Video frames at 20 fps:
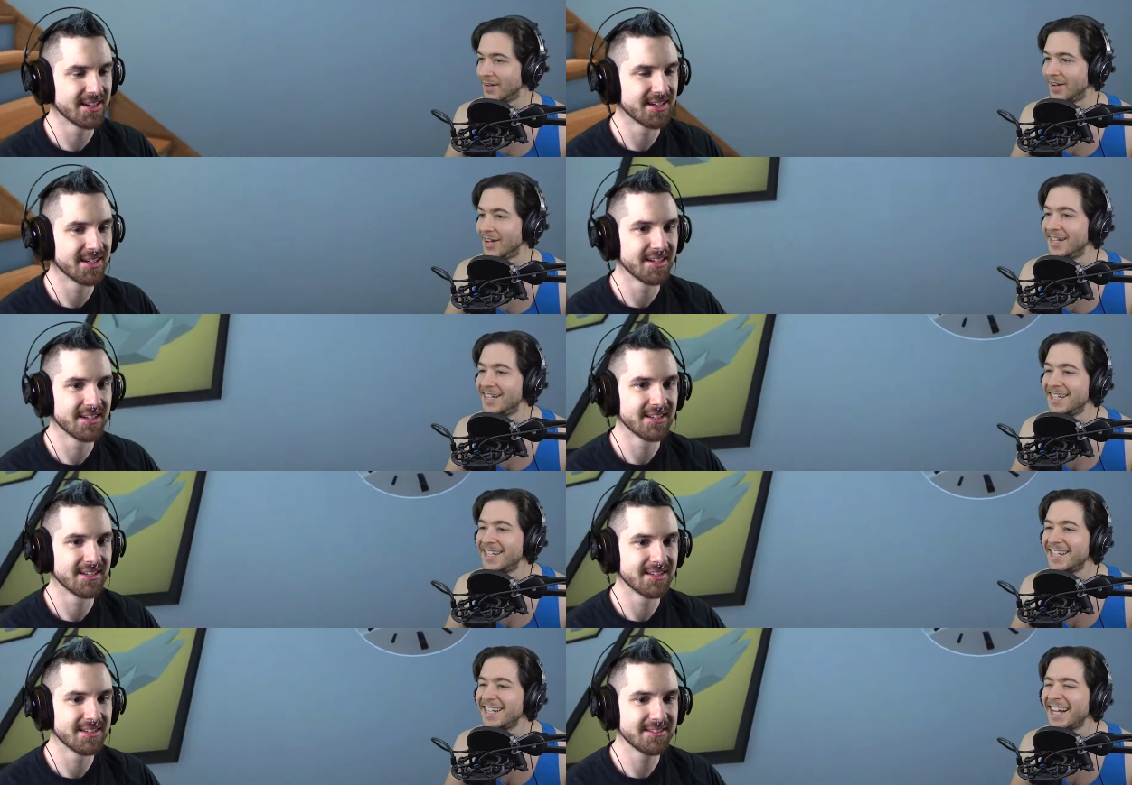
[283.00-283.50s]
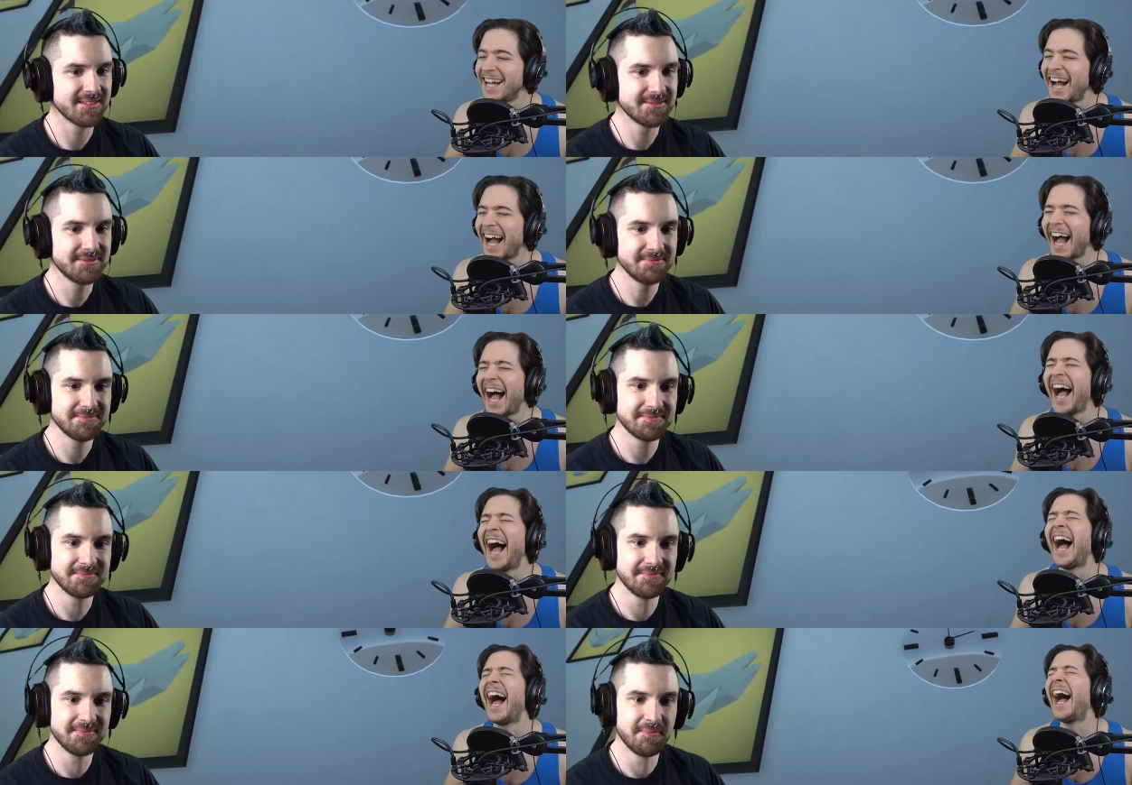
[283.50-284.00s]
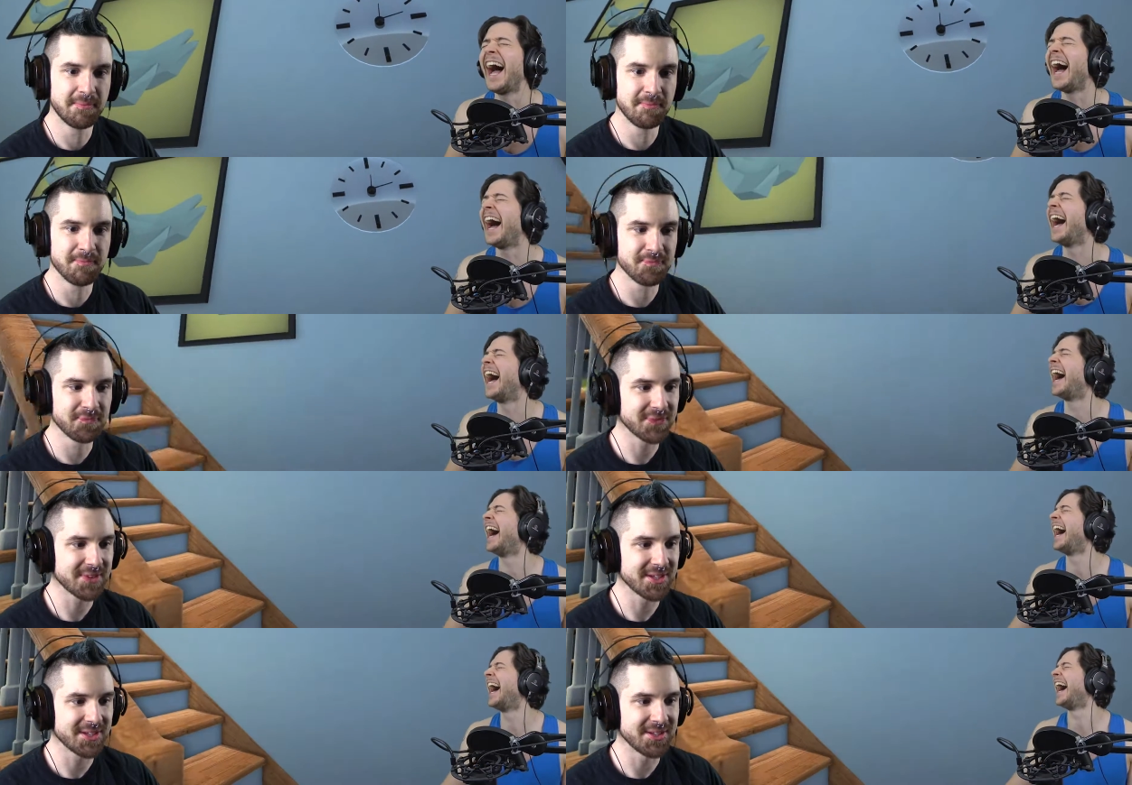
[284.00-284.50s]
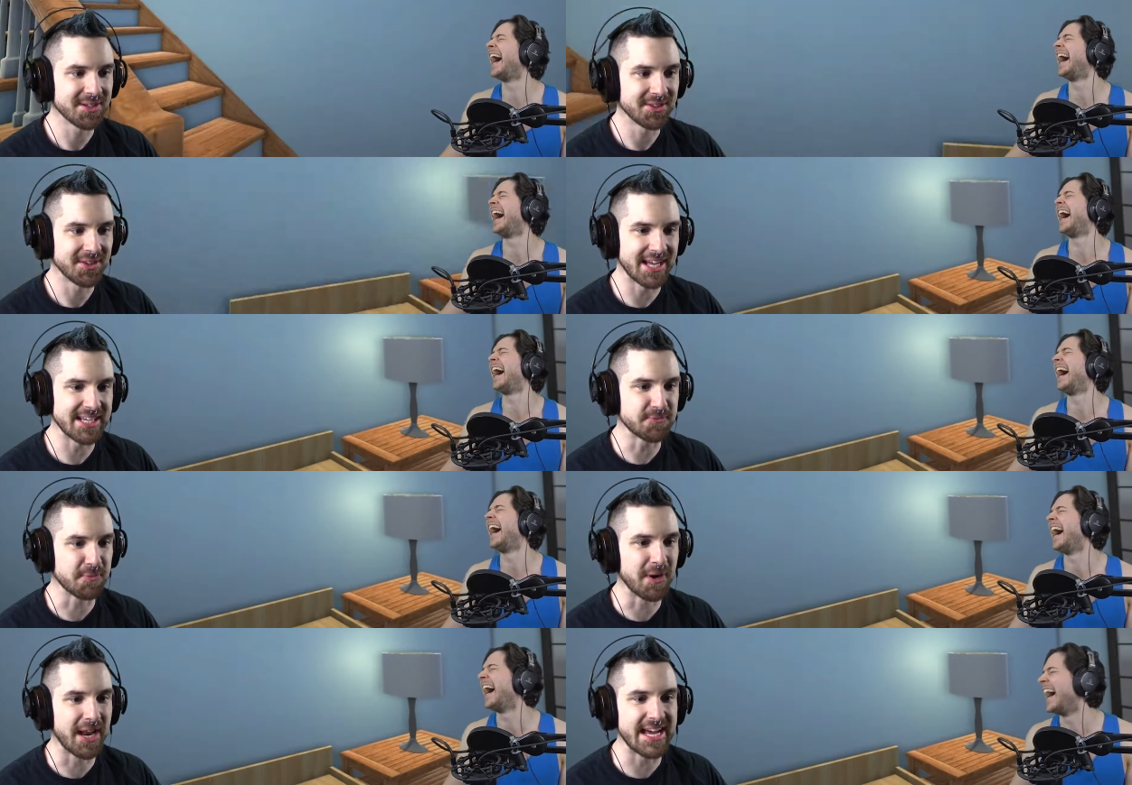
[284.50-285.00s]

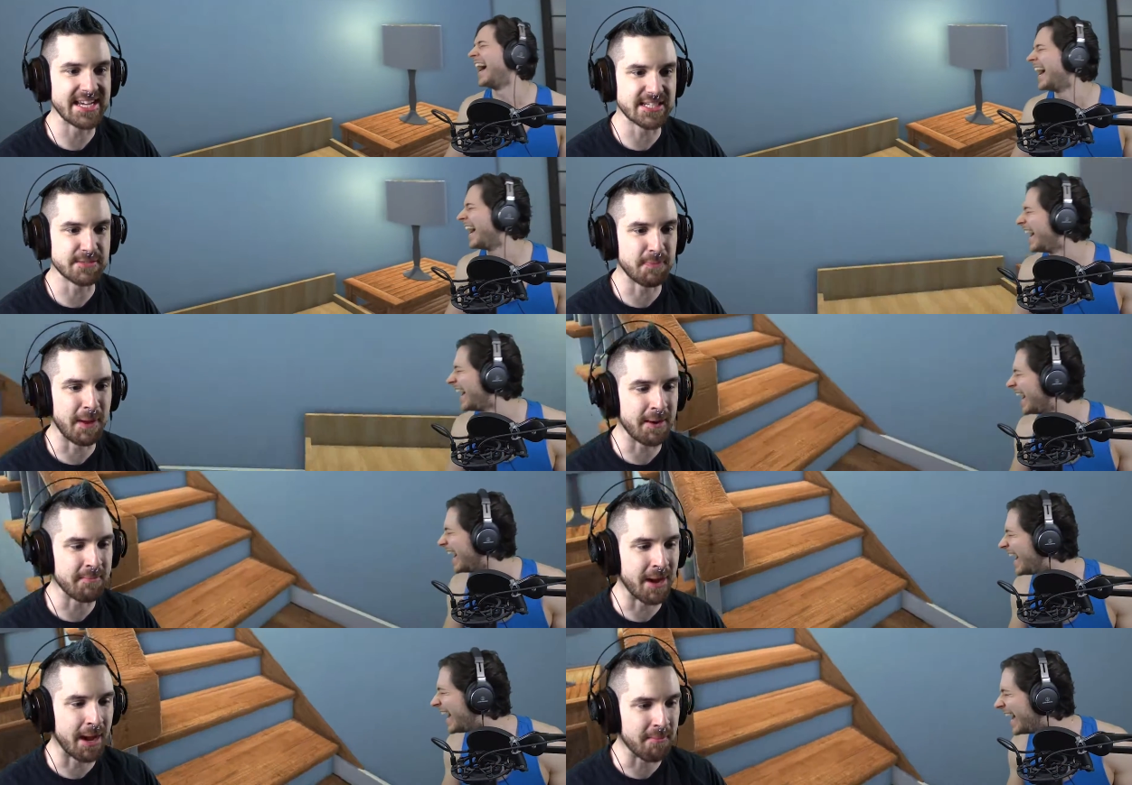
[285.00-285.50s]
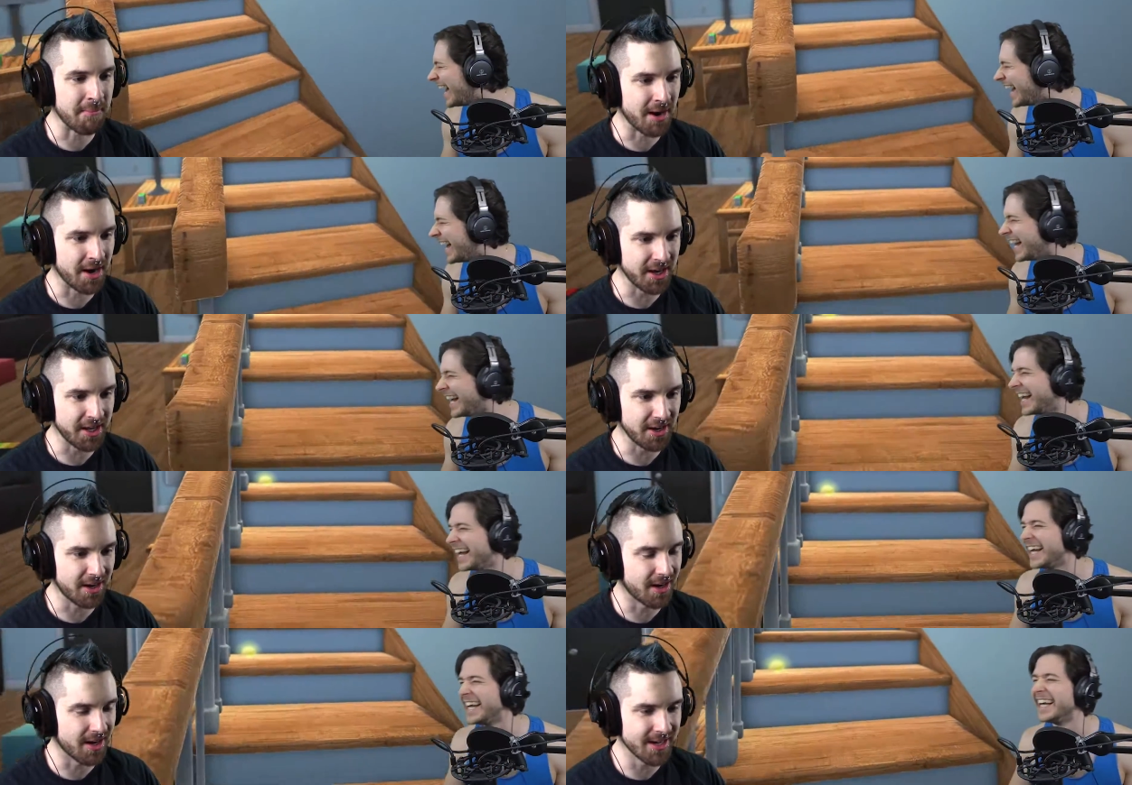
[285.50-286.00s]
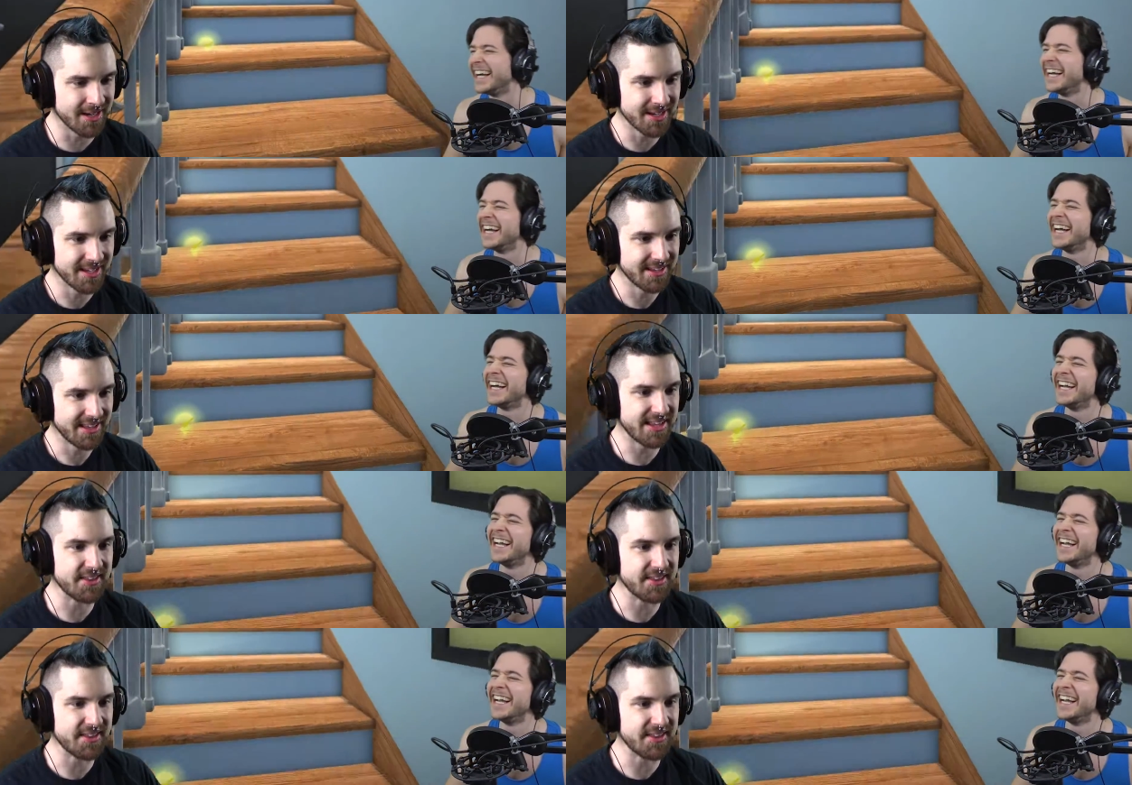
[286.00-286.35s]
Speaker 1: That's what I spend my money on?